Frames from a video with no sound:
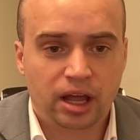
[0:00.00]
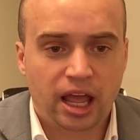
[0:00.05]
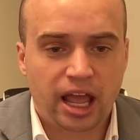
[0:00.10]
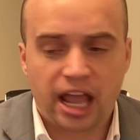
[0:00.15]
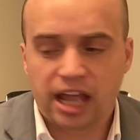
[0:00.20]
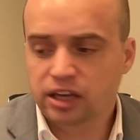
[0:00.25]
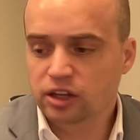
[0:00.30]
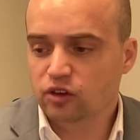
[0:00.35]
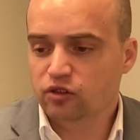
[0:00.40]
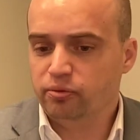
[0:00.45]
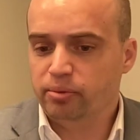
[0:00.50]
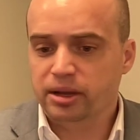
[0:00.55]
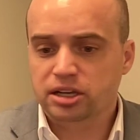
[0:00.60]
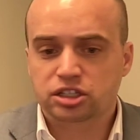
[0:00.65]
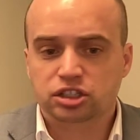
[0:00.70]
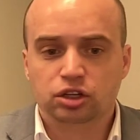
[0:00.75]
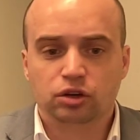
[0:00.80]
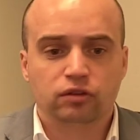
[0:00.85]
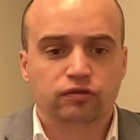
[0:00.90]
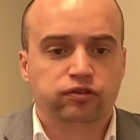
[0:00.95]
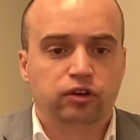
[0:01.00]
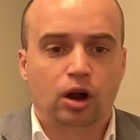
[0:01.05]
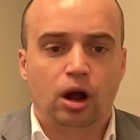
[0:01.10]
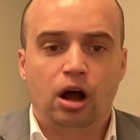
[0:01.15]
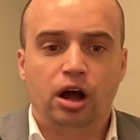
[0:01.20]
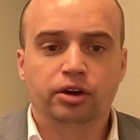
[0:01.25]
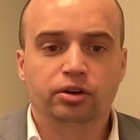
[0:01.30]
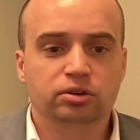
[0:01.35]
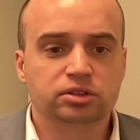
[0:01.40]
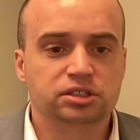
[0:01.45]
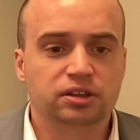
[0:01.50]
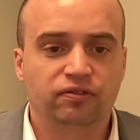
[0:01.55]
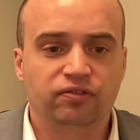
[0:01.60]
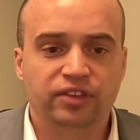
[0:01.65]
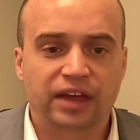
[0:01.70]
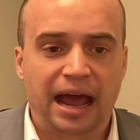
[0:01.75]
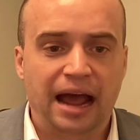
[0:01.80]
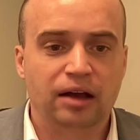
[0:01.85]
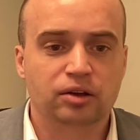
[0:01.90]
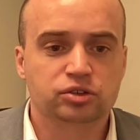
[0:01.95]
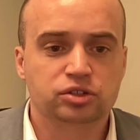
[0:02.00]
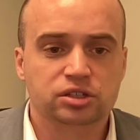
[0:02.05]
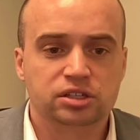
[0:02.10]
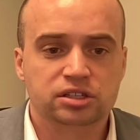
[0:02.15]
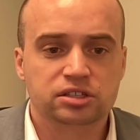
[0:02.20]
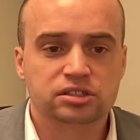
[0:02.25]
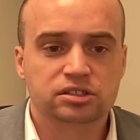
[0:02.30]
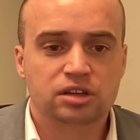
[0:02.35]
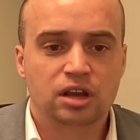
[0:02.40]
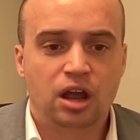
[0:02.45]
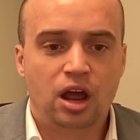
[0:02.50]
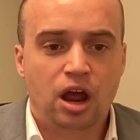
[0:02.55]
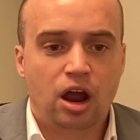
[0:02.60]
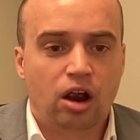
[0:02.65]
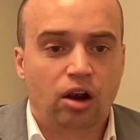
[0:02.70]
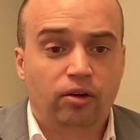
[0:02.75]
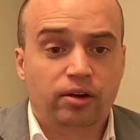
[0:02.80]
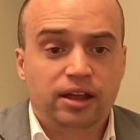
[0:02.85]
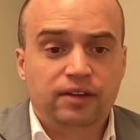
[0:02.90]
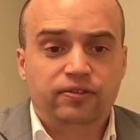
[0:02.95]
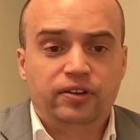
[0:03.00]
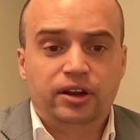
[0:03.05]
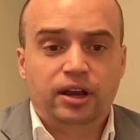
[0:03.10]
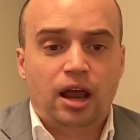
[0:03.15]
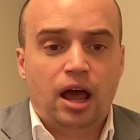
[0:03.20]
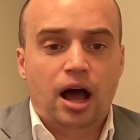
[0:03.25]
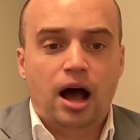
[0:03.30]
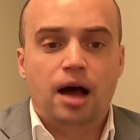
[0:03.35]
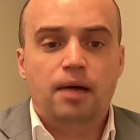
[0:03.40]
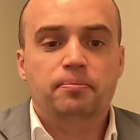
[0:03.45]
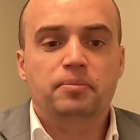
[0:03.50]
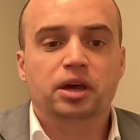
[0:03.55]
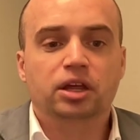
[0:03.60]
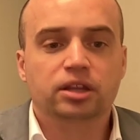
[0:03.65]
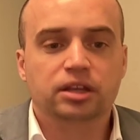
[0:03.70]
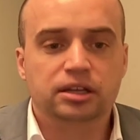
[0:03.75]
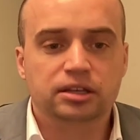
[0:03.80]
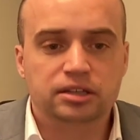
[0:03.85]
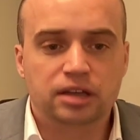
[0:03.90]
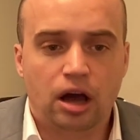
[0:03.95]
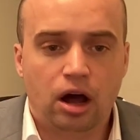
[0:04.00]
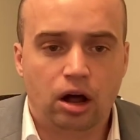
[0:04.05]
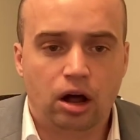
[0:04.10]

and you've been sued for hundreds of thousands or even $1 million,